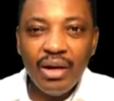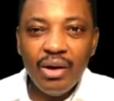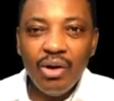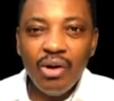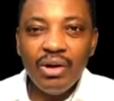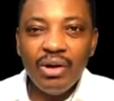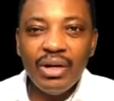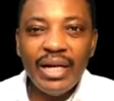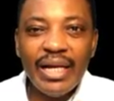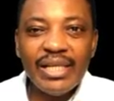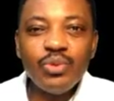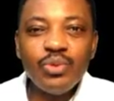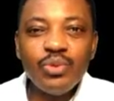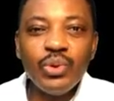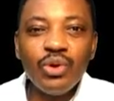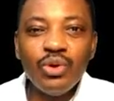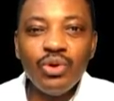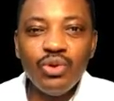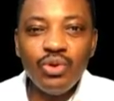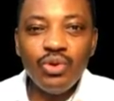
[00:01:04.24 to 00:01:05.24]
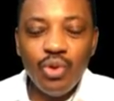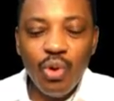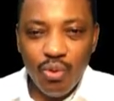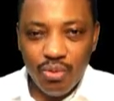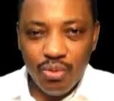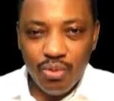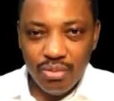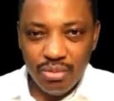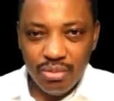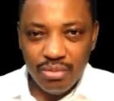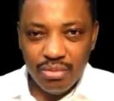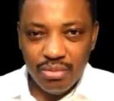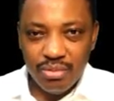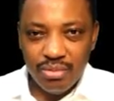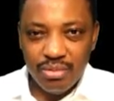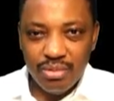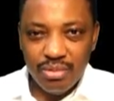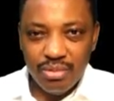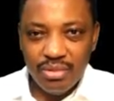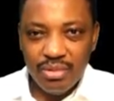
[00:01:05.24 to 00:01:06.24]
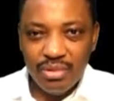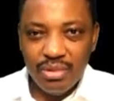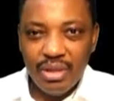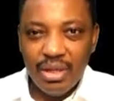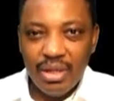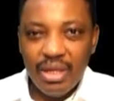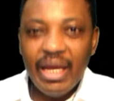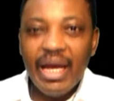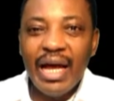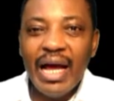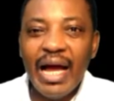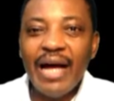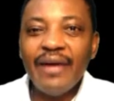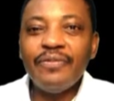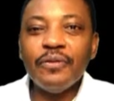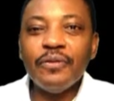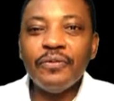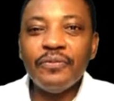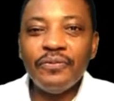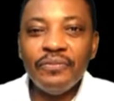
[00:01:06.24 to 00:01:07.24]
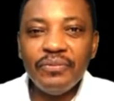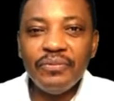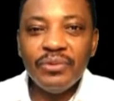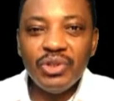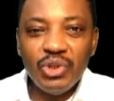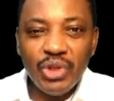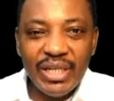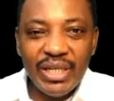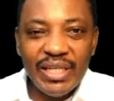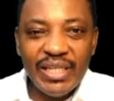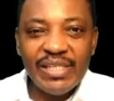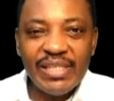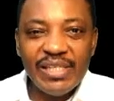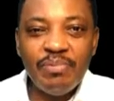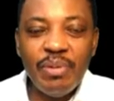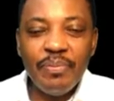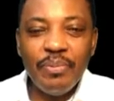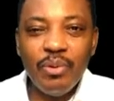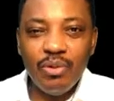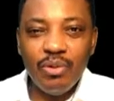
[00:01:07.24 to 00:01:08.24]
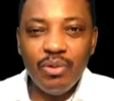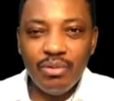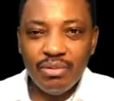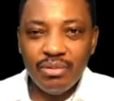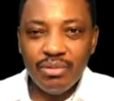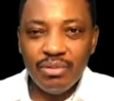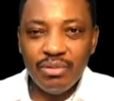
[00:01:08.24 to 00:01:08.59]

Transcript: unless we go know half of treat these people